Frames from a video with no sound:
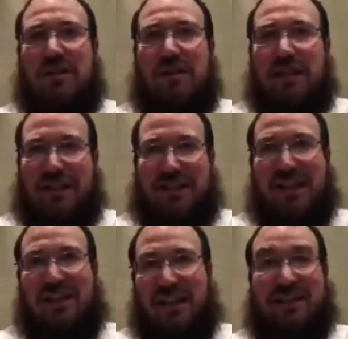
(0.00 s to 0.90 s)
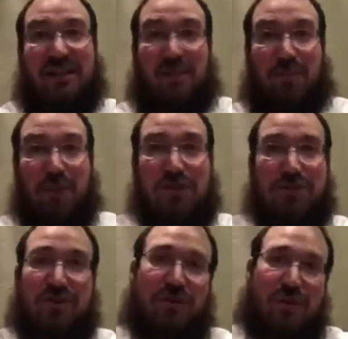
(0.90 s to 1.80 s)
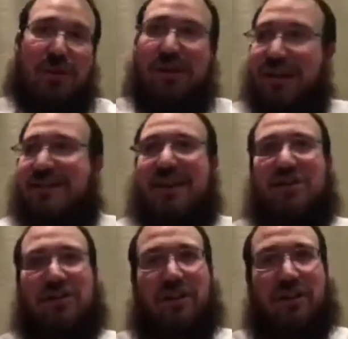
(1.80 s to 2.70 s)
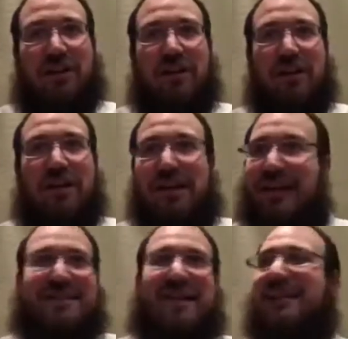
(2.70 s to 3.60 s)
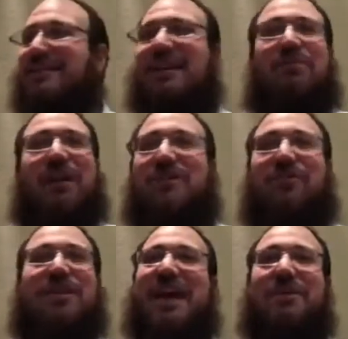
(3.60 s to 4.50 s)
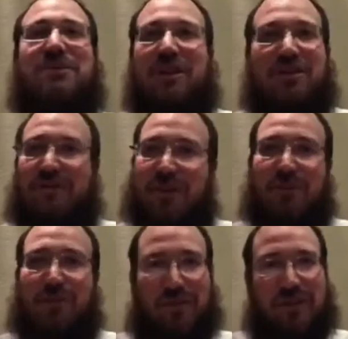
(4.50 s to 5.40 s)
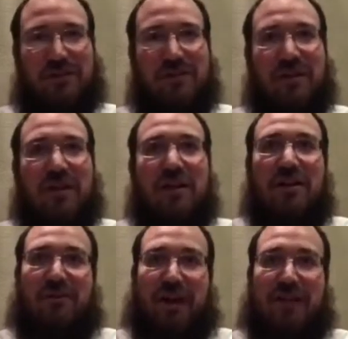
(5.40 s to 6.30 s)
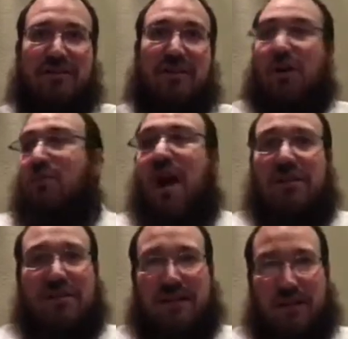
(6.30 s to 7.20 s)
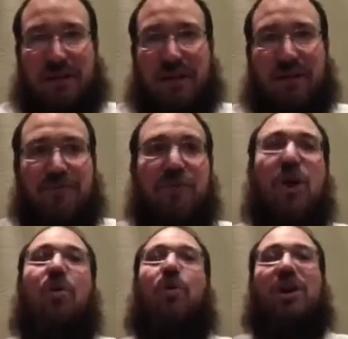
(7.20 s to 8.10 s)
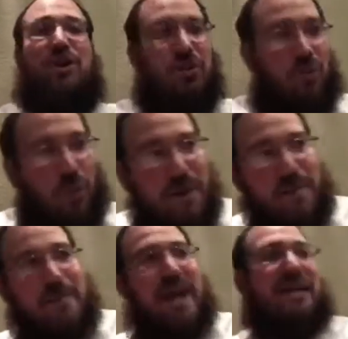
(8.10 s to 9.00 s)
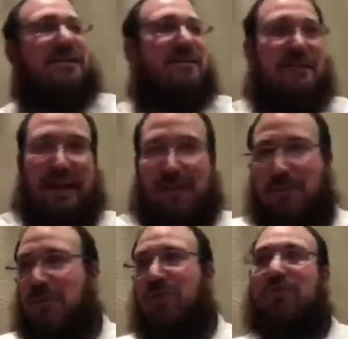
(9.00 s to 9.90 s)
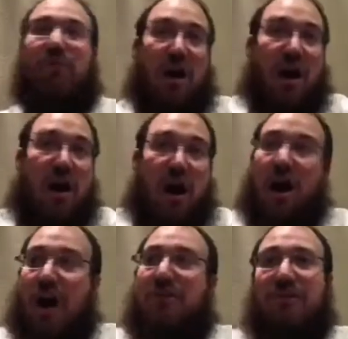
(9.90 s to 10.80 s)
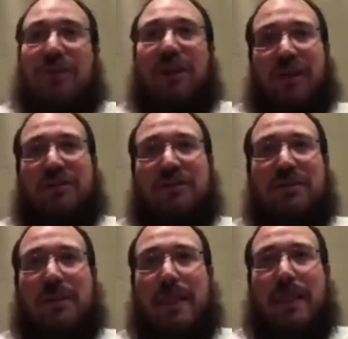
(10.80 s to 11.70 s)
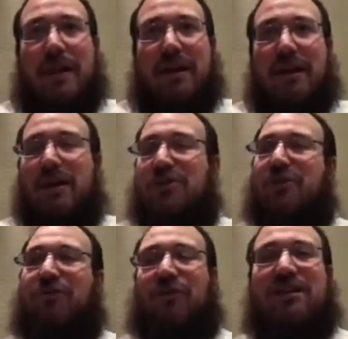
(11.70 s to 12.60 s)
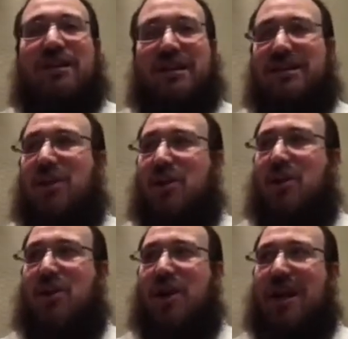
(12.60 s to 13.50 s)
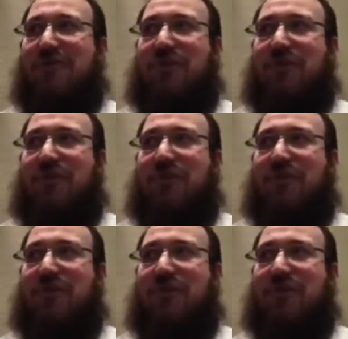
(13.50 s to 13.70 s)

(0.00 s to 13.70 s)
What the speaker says: it's either pushed or it's stationary. It can stay in the same place for 1,000 years if you don't move it, right? A rock, the same thing. What makes it move? Other things. So, for instance, if